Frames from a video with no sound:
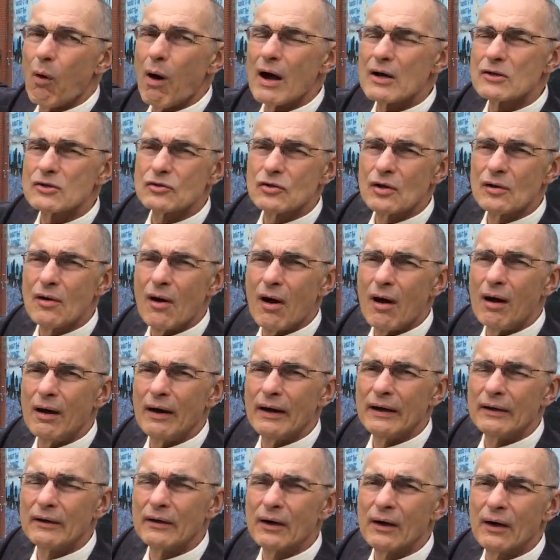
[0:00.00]
Washtenaw
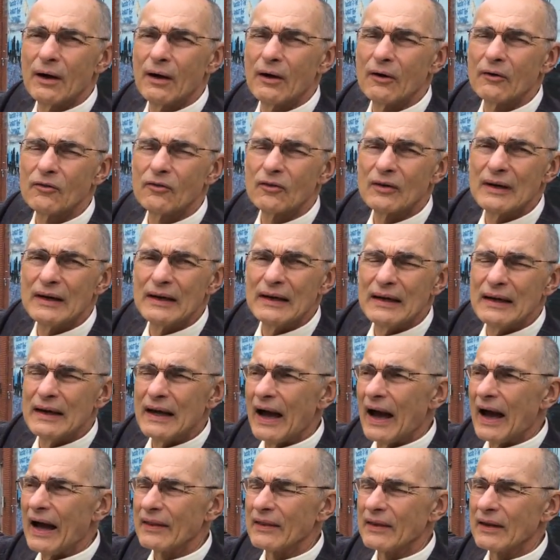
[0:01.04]
and Hirsch
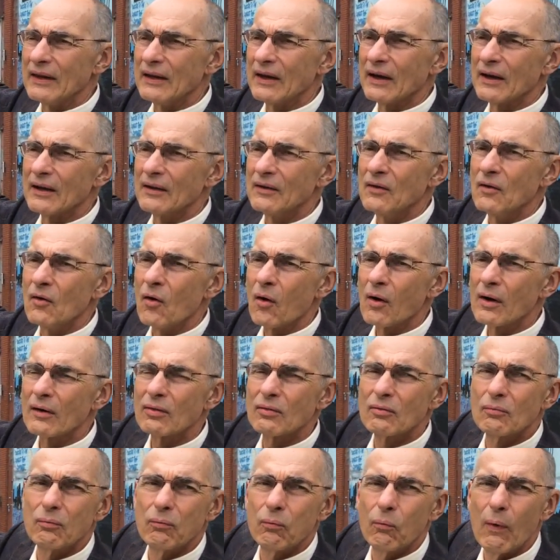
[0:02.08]
on the uh,
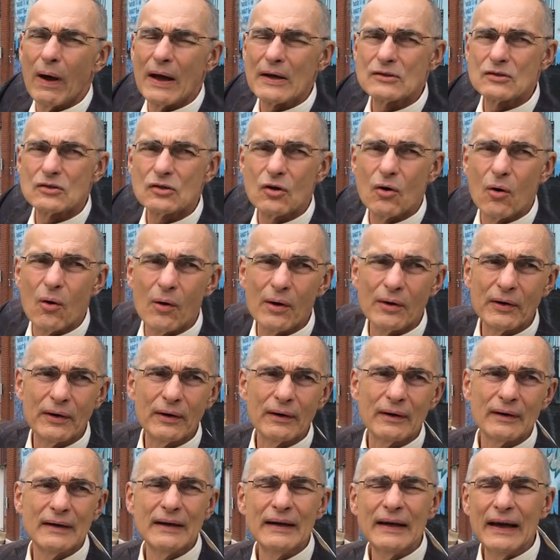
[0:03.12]
northwest
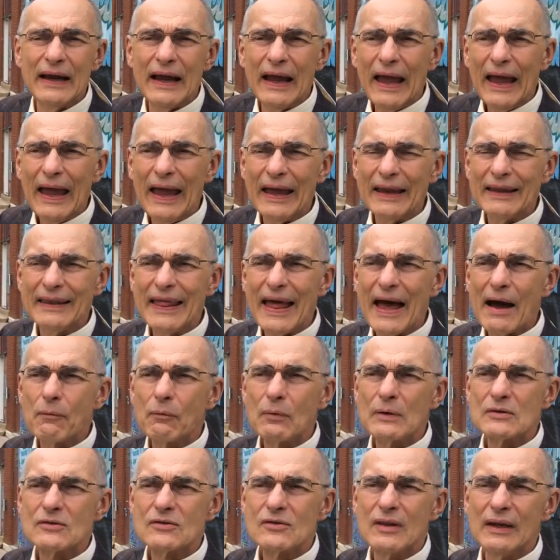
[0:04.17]
corner. And that
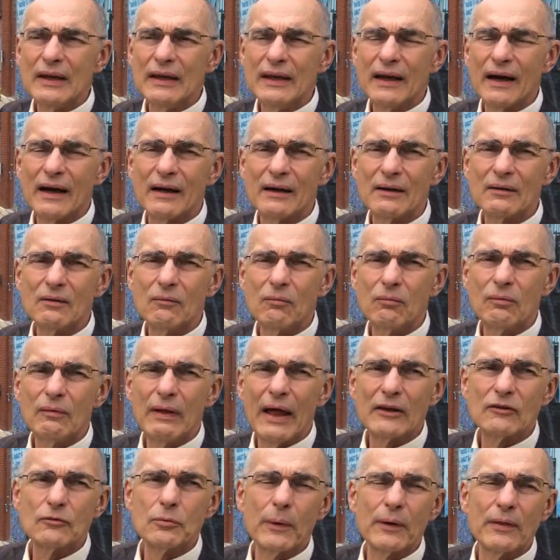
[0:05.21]
was the, uh,
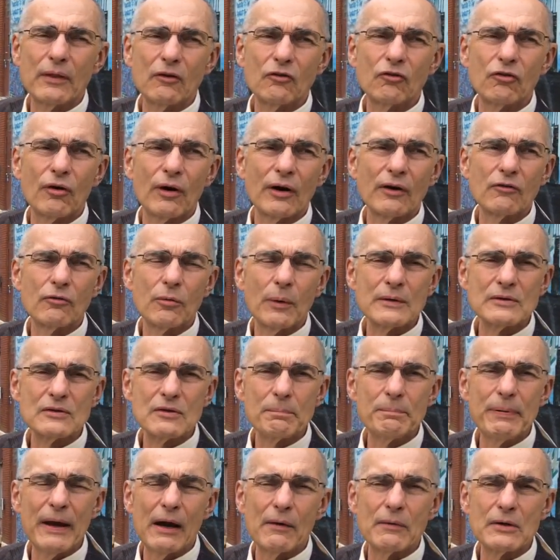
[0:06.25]
that's where the church was.
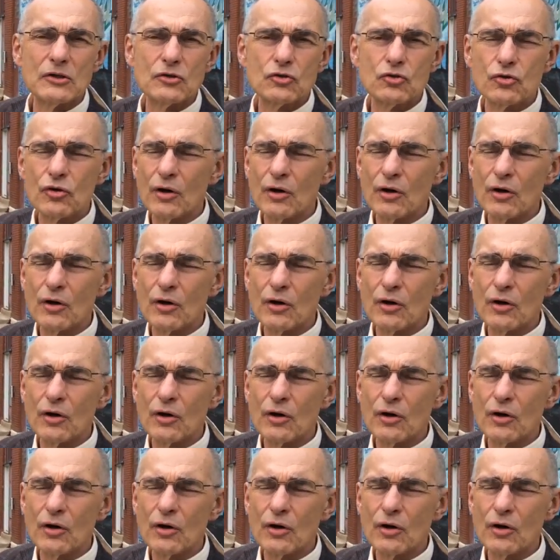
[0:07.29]
The parish